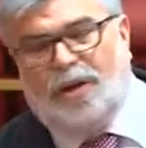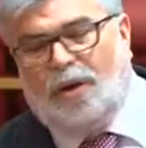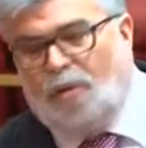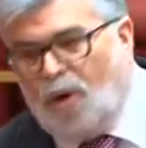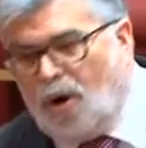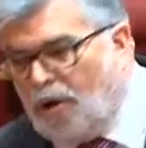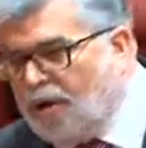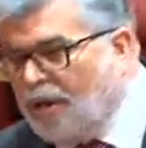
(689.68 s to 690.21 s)
the
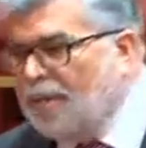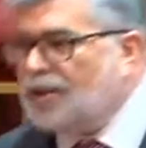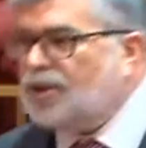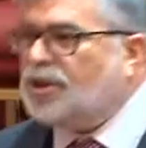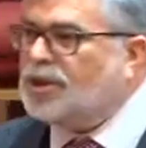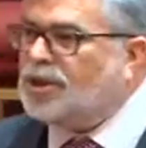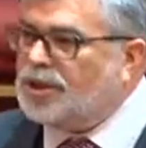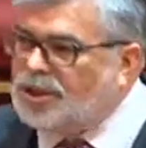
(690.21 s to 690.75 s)
Royal
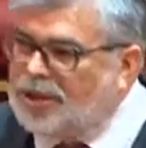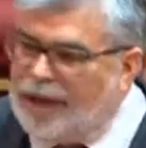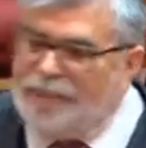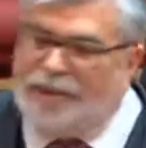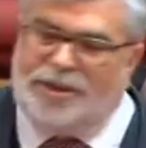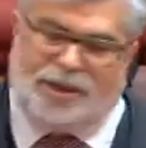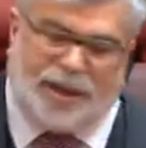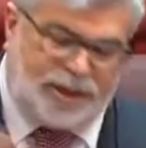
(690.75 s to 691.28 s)
Commissions
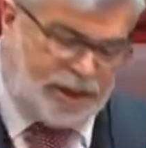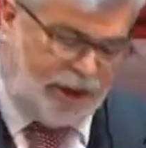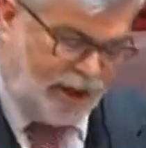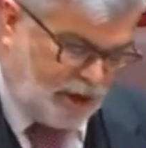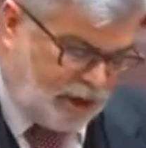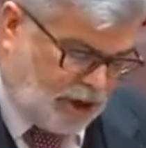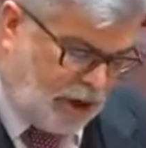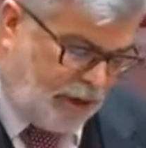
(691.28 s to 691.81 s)
established, as the
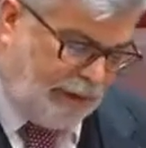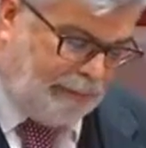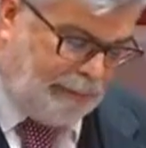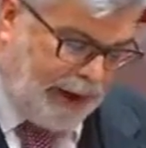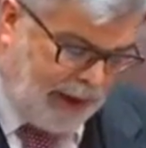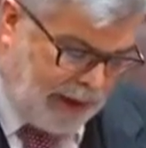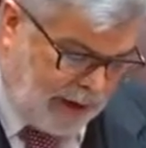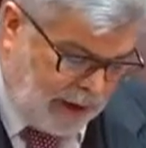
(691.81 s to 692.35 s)
historic
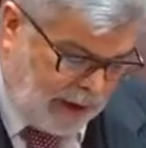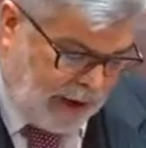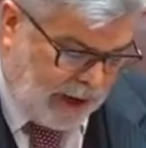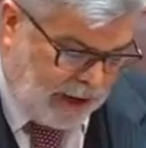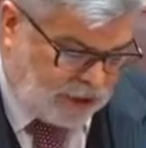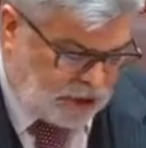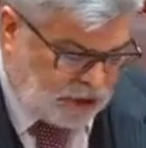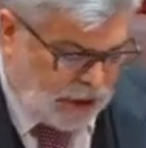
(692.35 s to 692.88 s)
pattern
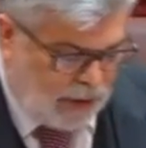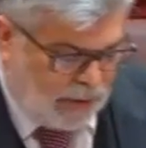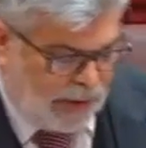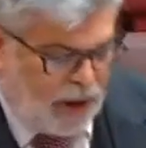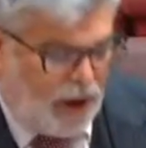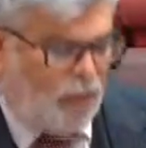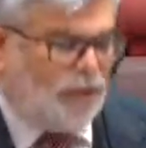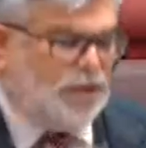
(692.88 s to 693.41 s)
has
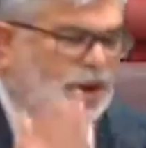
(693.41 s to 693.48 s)
shown. We've